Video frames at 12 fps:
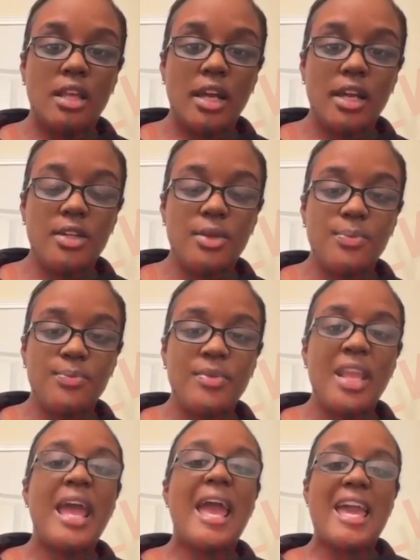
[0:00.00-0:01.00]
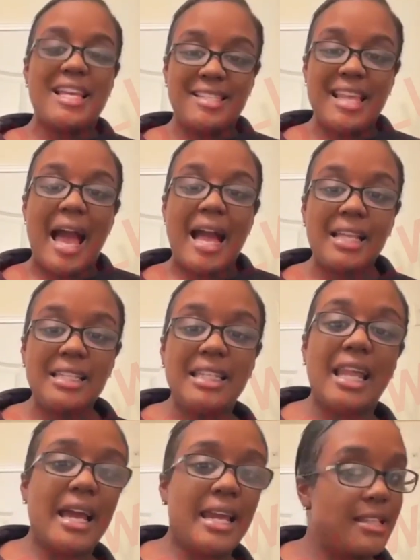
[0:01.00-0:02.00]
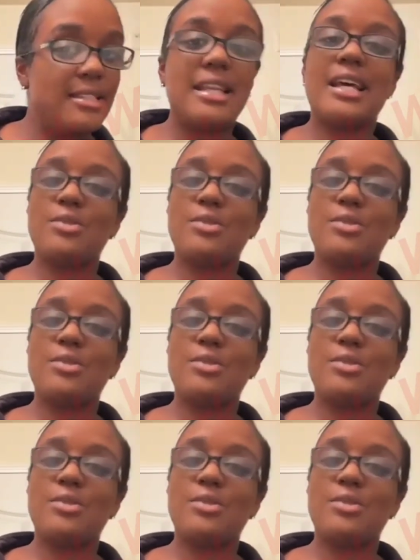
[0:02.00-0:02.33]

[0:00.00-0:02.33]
There are you. Exactly, Lions Den.